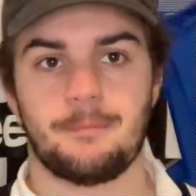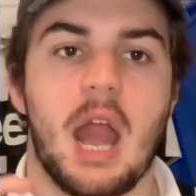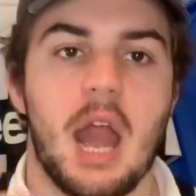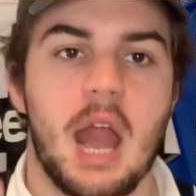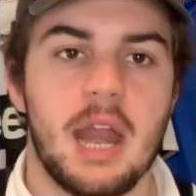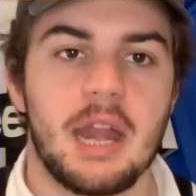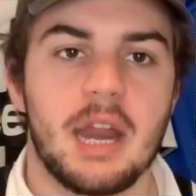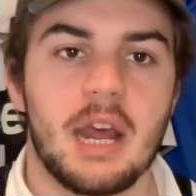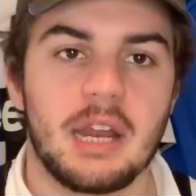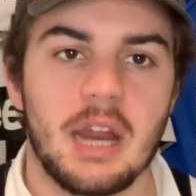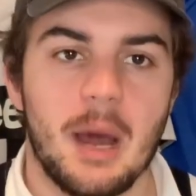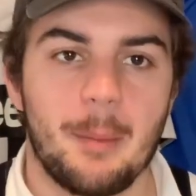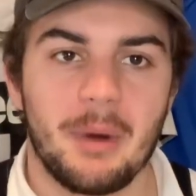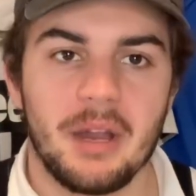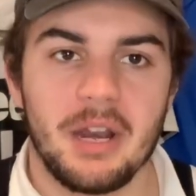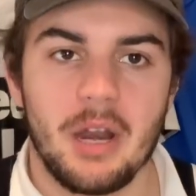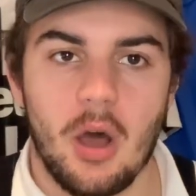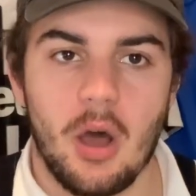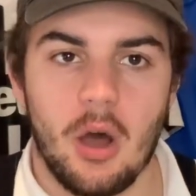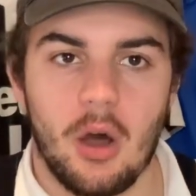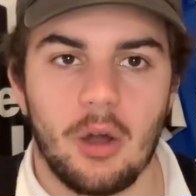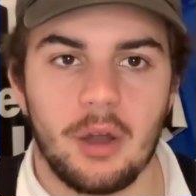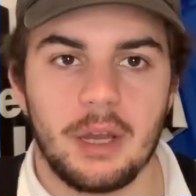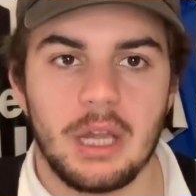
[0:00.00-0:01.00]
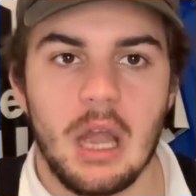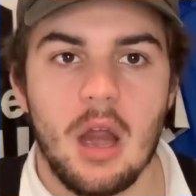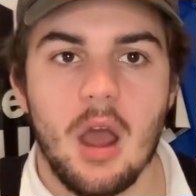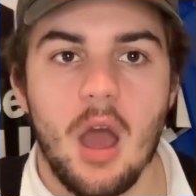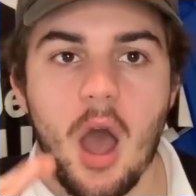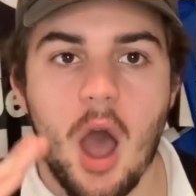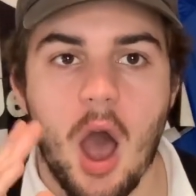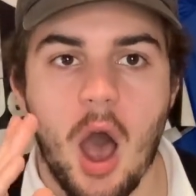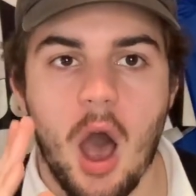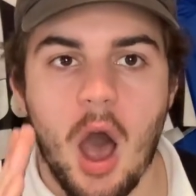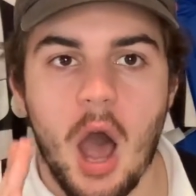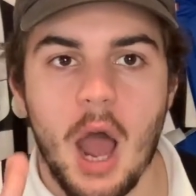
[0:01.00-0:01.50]
In at number 9,
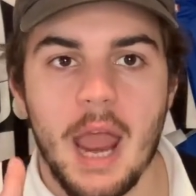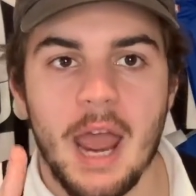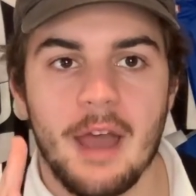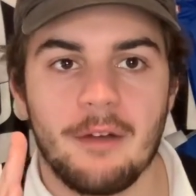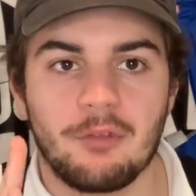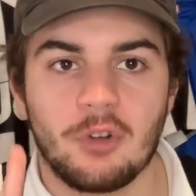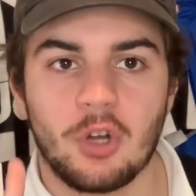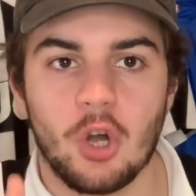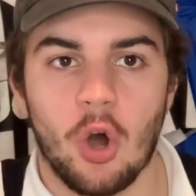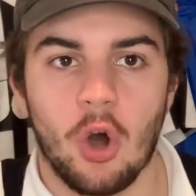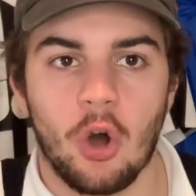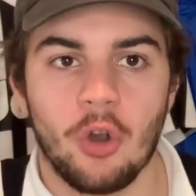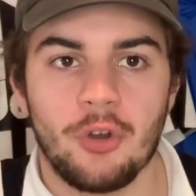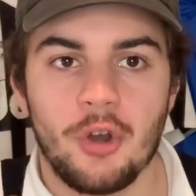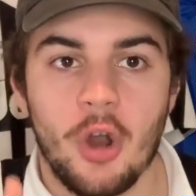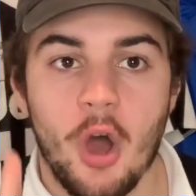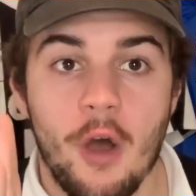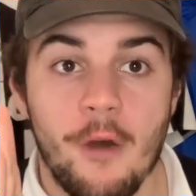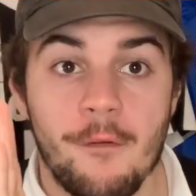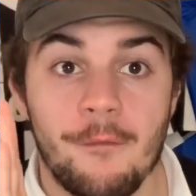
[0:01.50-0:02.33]
I have gone